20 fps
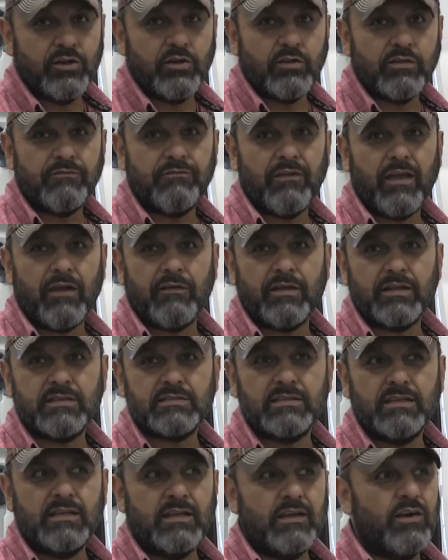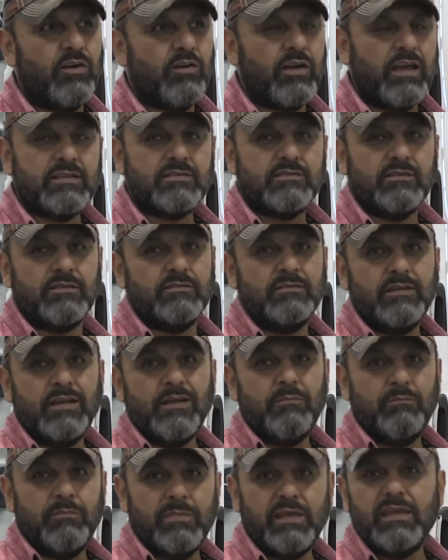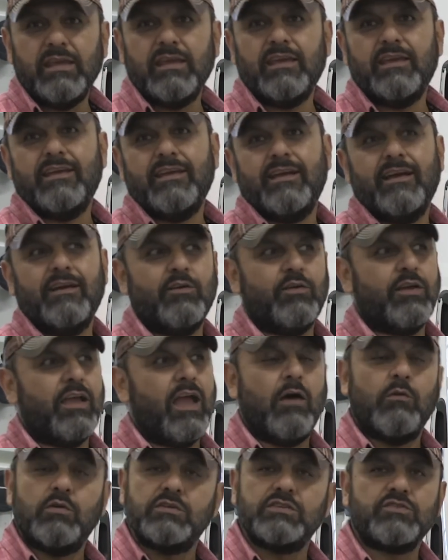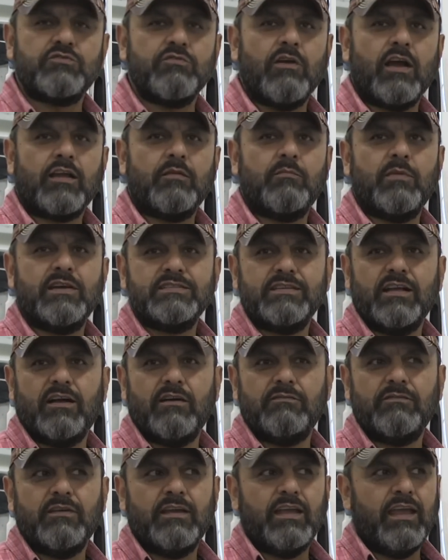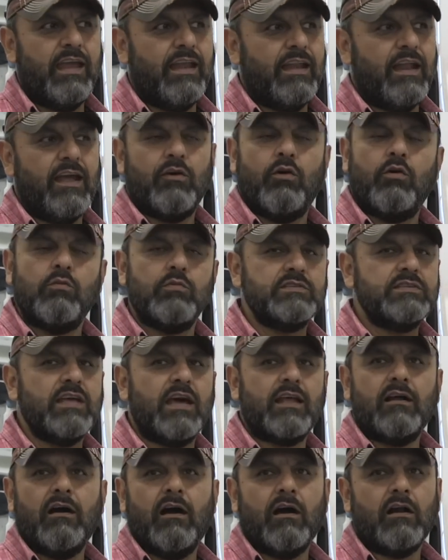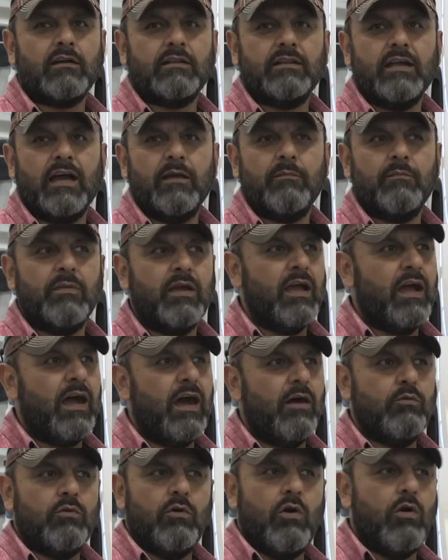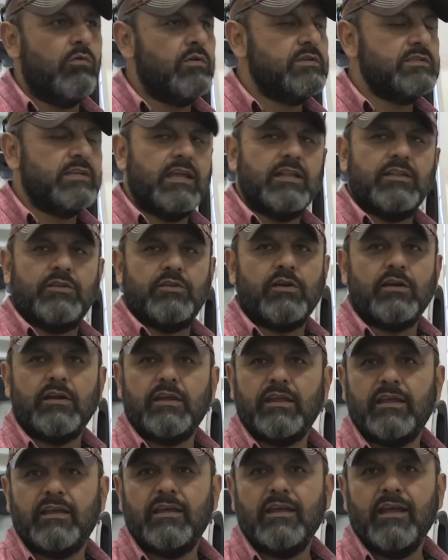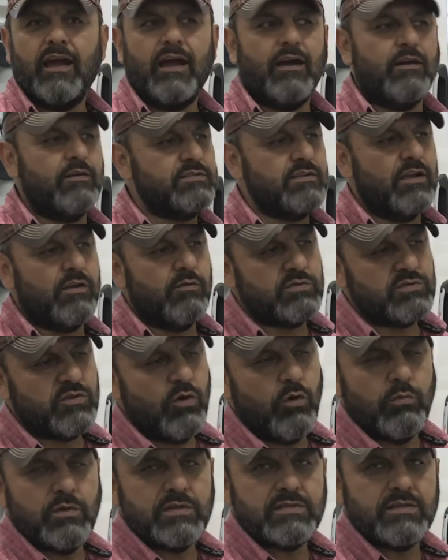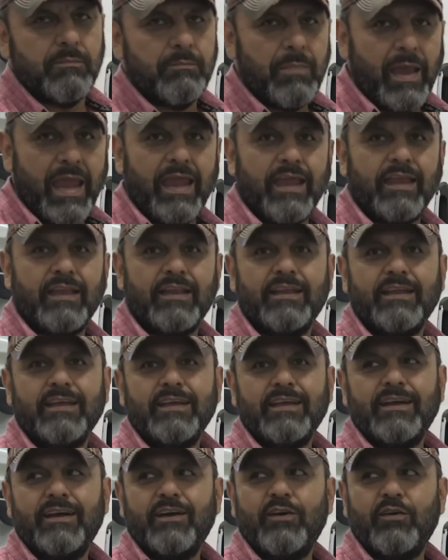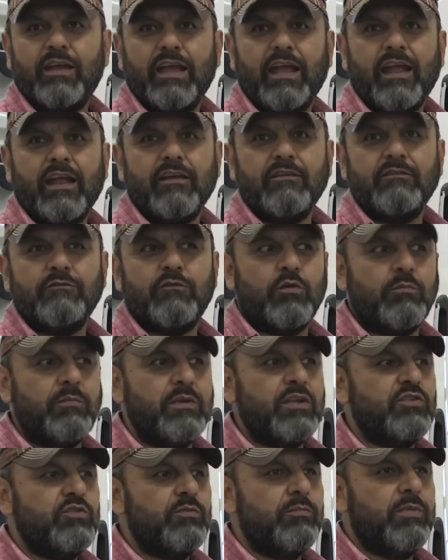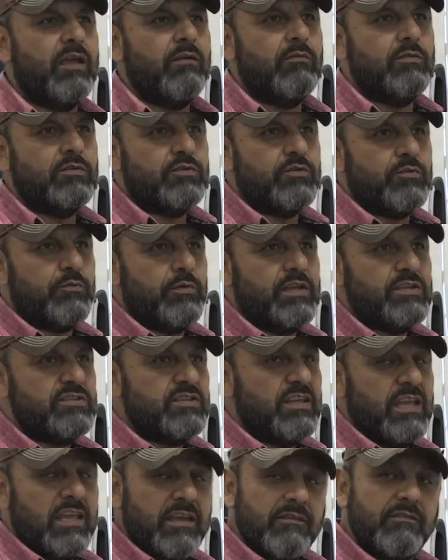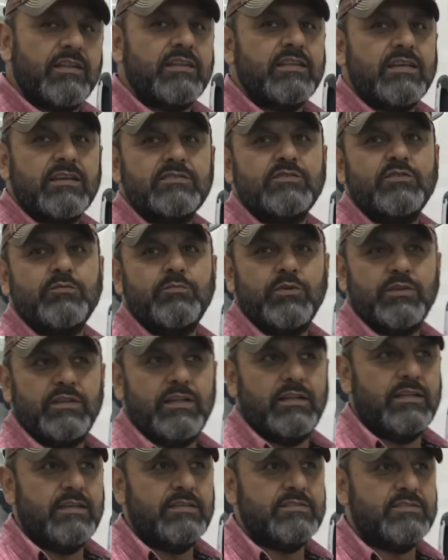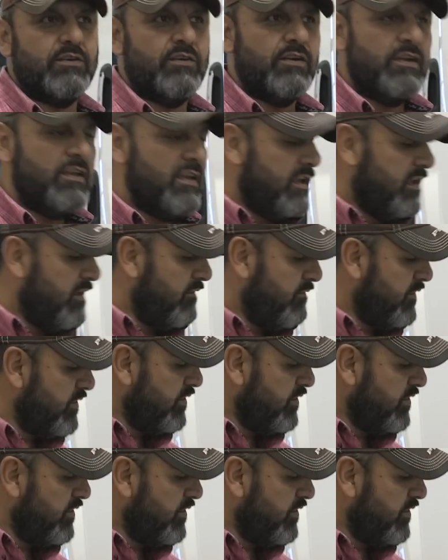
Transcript: the fairings. Okay, so me, I was a trucker myself, and I always had a hard time. I would always get dirty. It was always a pain, okay, for me to be able to reach, even just to put the diesel. If